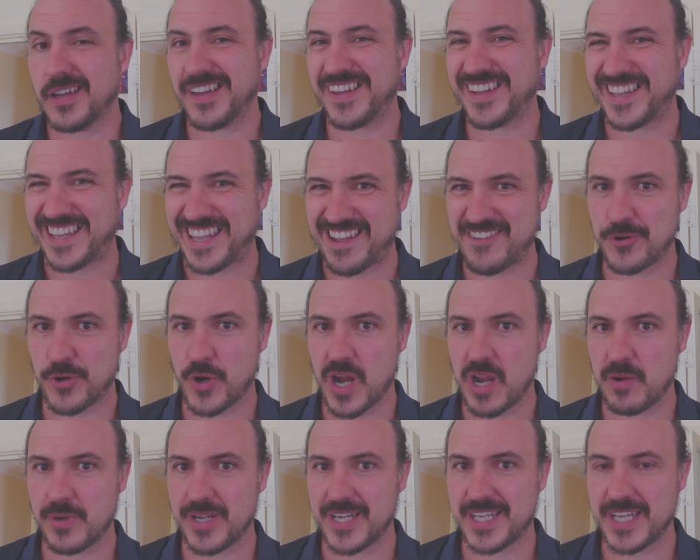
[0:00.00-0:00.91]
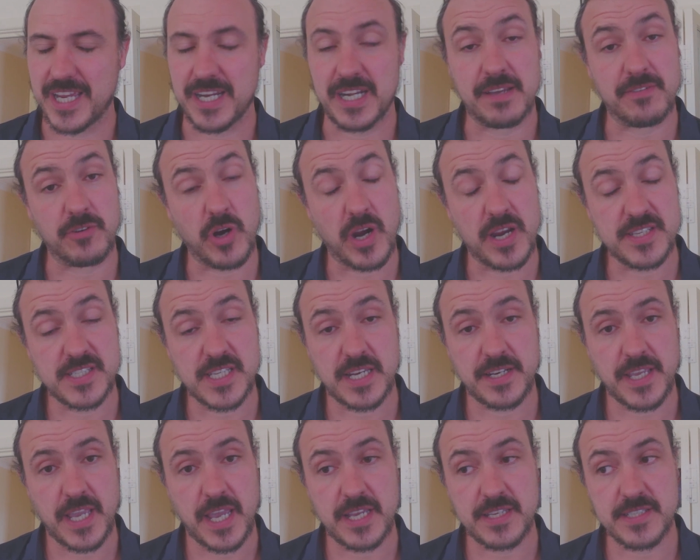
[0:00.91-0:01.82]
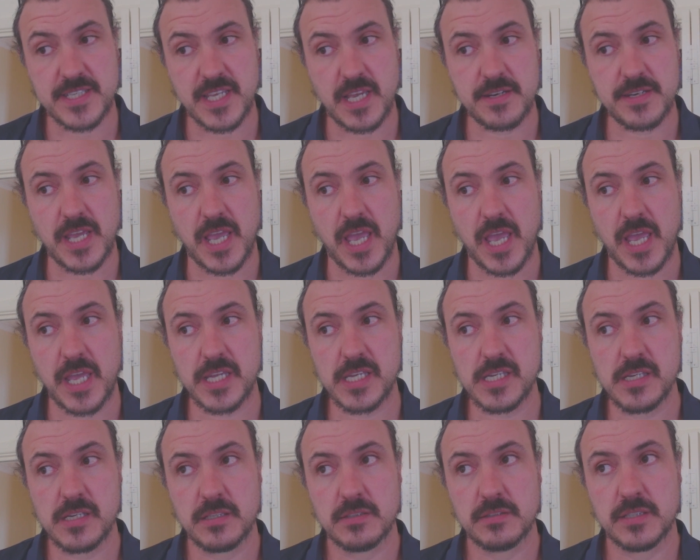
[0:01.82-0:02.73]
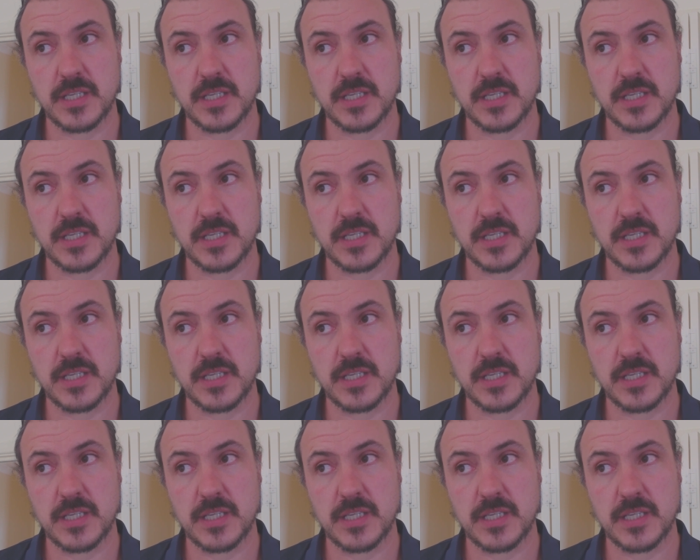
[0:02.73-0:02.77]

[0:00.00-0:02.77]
Have a great weekend, have a great Saturday and Sunday.